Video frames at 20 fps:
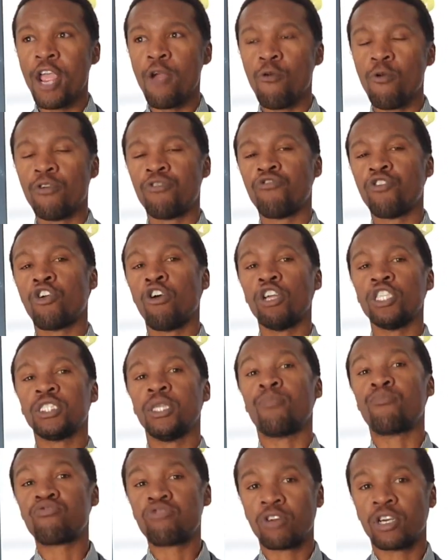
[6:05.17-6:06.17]
with regard to
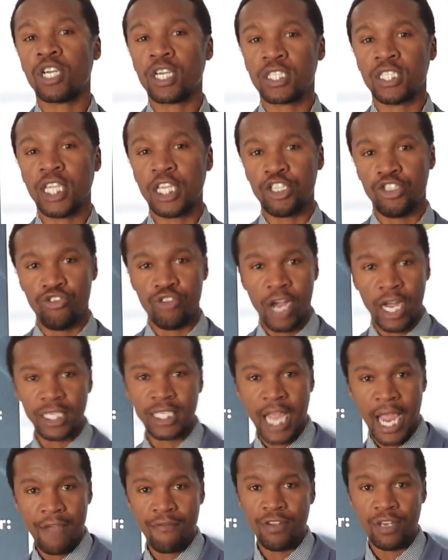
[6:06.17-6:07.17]
products that you guys
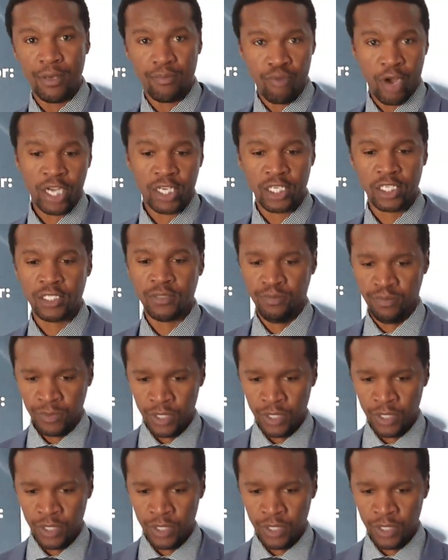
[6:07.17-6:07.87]
have in the practice.